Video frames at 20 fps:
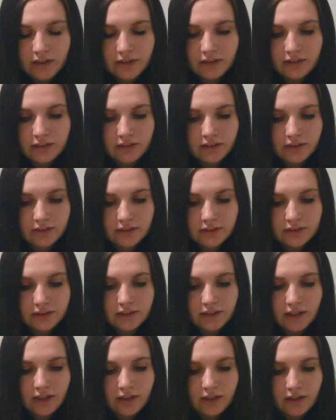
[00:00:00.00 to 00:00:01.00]

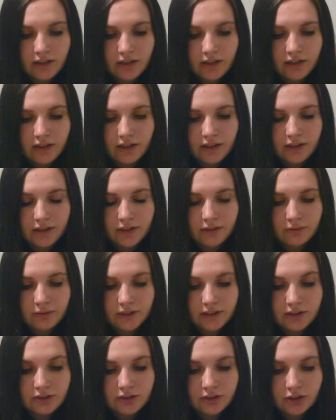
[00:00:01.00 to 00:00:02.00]
is a
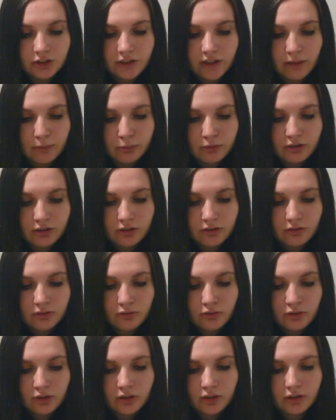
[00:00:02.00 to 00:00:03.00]
research
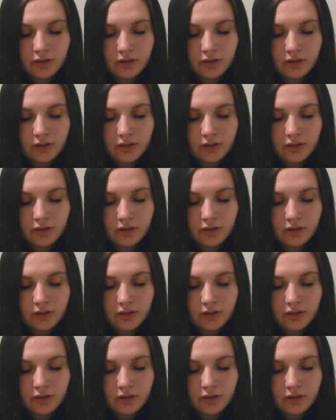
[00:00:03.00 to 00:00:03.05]
capstone,